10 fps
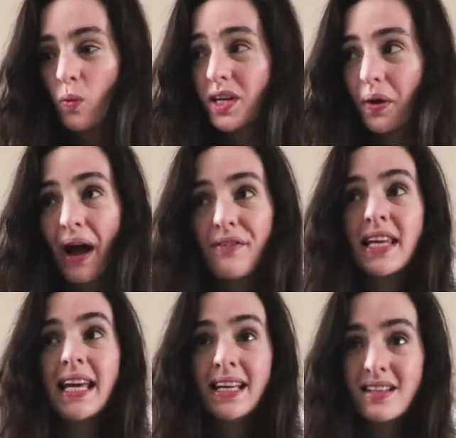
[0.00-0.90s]
We don't have
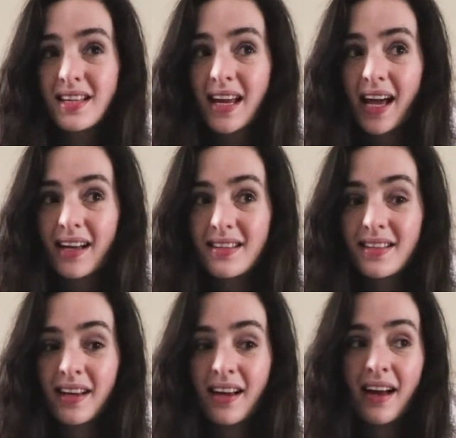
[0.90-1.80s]
any
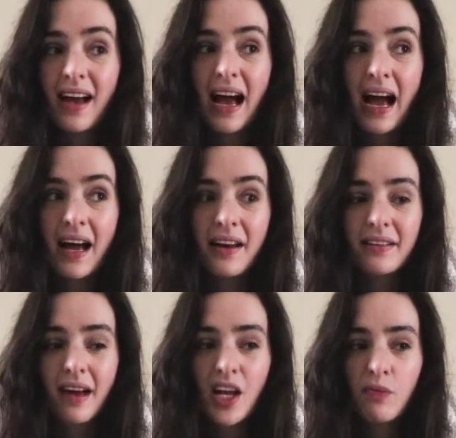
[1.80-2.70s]
internet, and
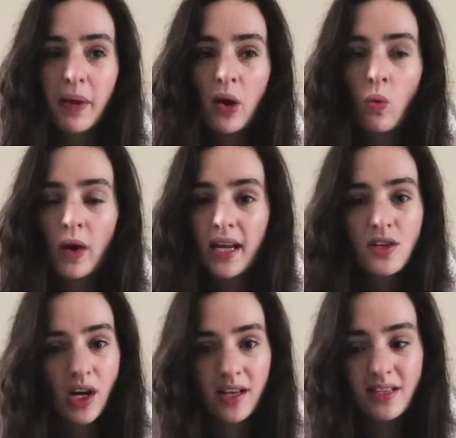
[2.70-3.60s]
it's kind of been a
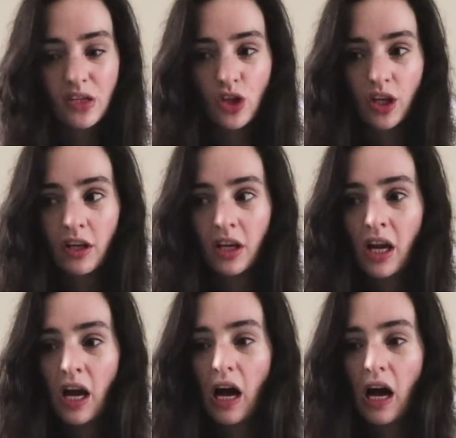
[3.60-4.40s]
weird transition.